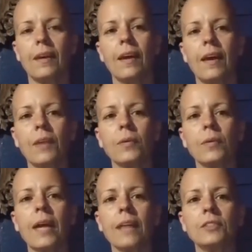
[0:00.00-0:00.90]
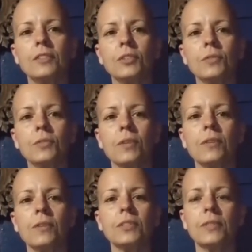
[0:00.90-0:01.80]
And we had to grow
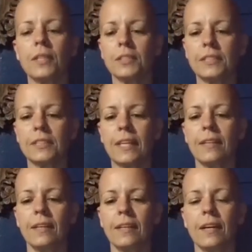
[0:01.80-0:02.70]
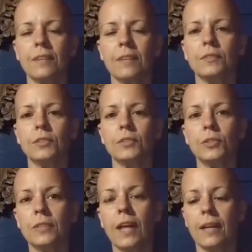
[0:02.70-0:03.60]
into an understanding of
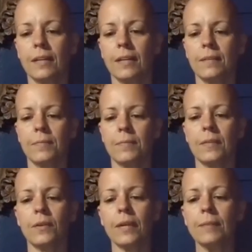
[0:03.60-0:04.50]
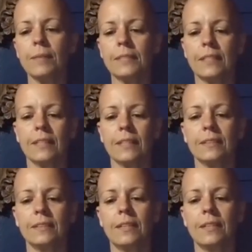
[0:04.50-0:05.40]
shunyata, or
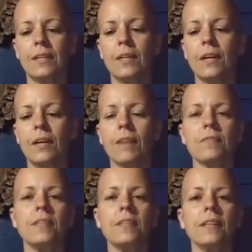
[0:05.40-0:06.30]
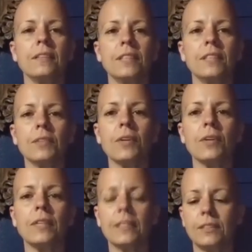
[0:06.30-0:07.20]
emptiness, of the
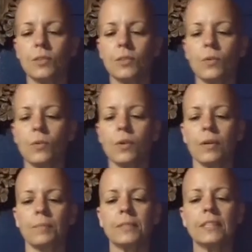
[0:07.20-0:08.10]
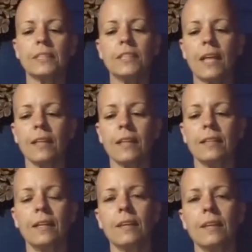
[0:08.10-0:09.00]
zero-ness or
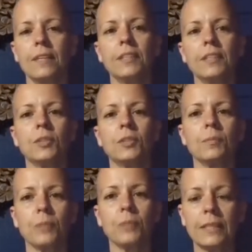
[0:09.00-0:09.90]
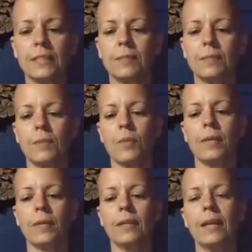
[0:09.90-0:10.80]
potentiality of each present
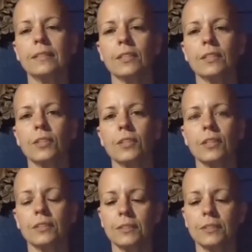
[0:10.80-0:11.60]
moment as it occurs.